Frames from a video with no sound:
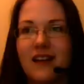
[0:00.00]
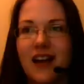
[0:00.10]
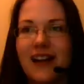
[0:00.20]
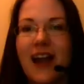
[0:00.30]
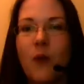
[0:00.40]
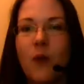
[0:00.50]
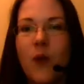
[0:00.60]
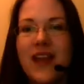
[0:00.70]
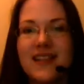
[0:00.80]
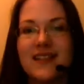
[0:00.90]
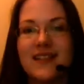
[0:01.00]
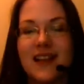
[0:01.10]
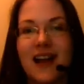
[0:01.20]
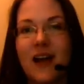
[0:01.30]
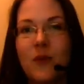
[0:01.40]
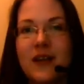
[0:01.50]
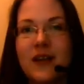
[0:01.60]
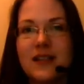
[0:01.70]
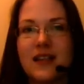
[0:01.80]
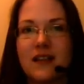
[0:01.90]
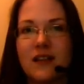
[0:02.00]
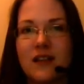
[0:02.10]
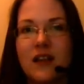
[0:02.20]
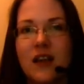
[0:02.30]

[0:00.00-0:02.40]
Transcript: And how weird is that? How weird is that that,